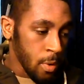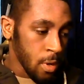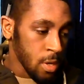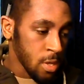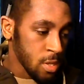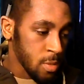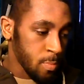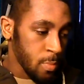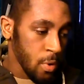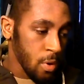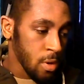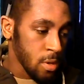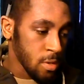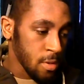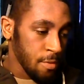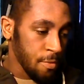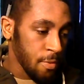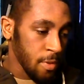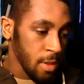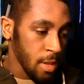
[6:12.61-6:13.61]
But the
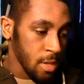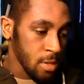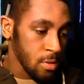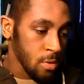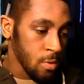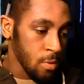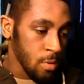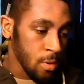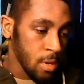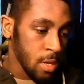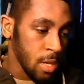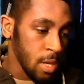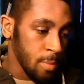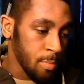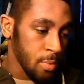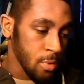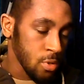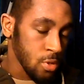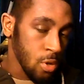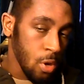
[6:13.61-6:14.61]
Spirit is the thing that's gonna
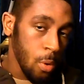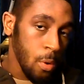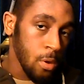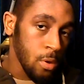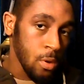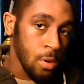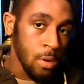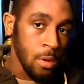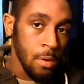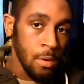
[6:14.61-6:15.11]
keep us going